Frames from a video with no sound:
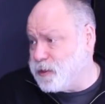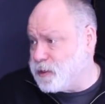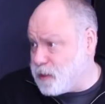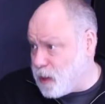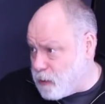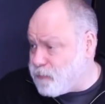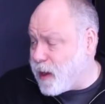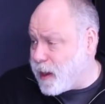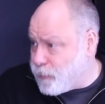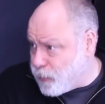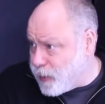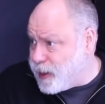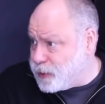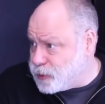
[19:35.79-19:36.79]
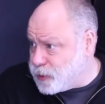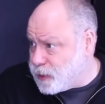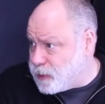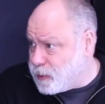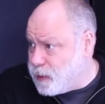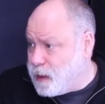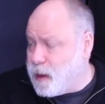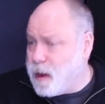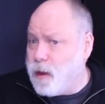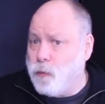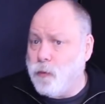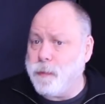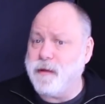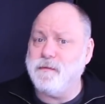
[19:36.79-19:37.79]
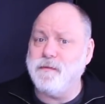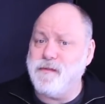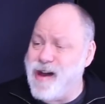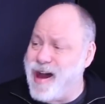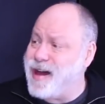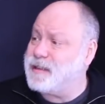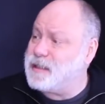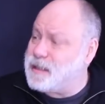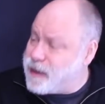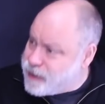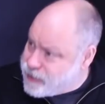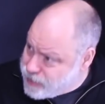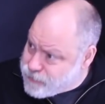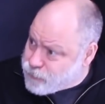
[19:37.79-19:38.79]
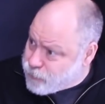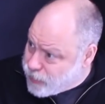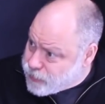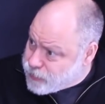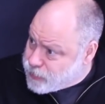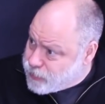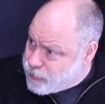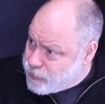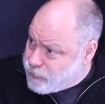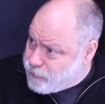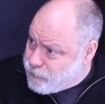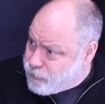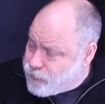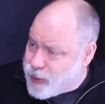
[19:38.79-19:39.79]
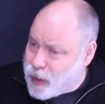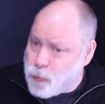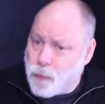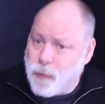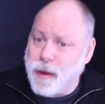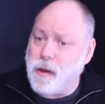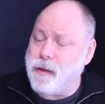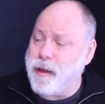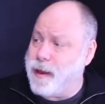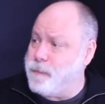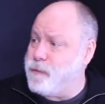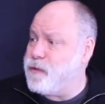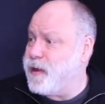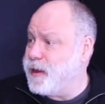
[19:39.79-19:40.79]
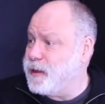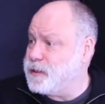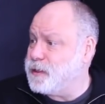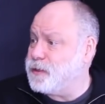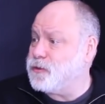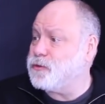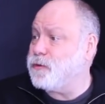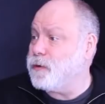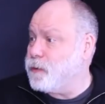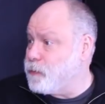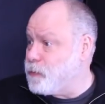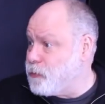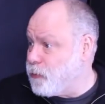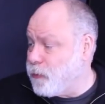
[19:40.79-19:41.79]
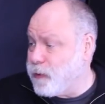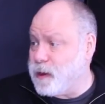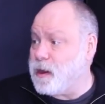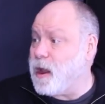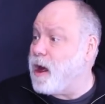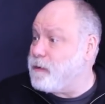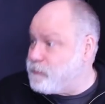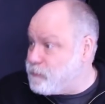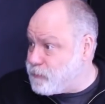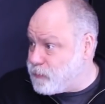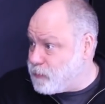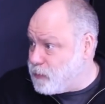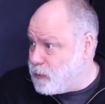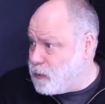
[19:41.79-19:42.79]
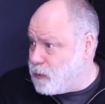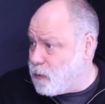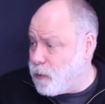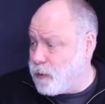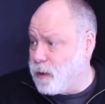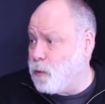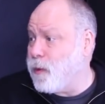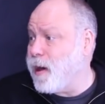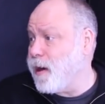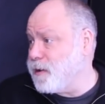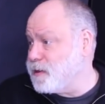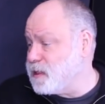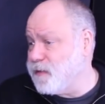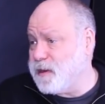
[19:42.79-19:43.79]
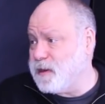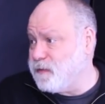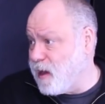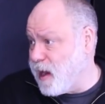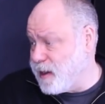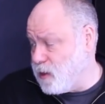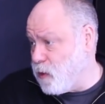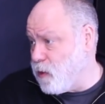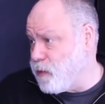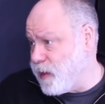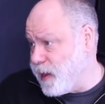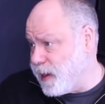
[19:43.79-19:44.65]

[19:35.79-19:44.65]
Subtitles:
which is low vibration, will be vastly different than when we claim things in truth or in love or in awareness of the divine in